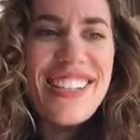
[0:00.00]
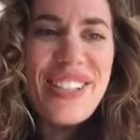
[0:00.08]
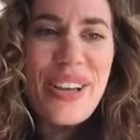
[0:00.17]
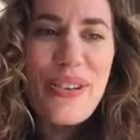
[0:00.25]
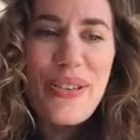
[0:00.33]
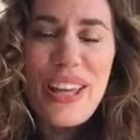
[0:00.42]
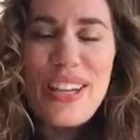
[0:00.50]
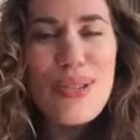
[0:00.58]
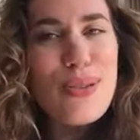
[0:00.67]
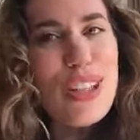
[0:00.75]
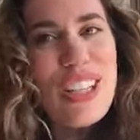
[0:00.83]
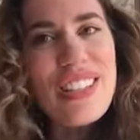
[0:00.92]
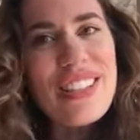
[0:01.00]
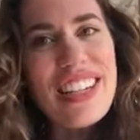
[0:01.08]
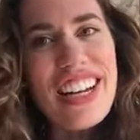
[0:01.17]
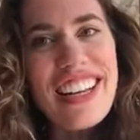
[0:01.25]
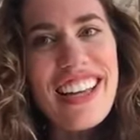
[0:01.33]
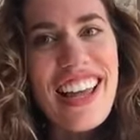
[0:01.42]
So thanks for
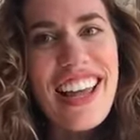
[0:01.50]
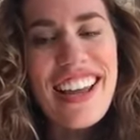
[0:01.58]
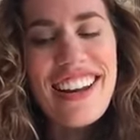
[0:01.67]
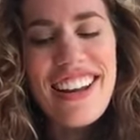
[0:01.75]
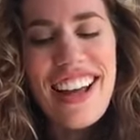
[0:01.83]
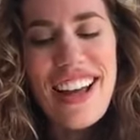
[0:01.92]
listening, and